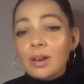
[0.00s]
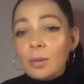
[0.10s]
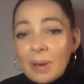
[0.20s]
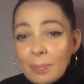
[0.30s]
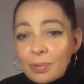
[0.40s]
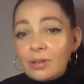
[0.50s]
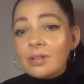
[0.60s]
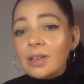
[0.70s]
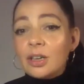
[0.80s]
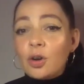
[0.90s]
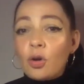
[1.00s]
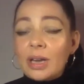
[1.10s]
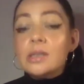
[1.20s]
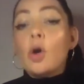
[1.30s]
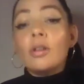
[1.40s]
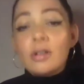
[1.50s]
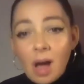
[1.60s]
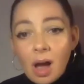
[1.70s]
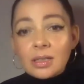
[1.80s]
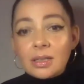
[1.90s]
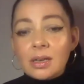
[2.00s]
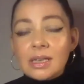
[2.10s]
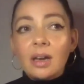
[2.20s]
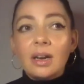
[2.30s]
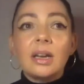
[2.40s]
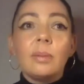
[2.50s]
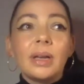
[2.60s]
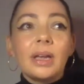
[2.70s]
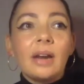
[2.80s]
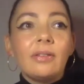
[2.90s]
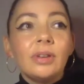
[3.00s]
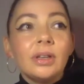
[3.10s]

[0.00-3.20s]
people and an audience or not, because I got a little bit kind of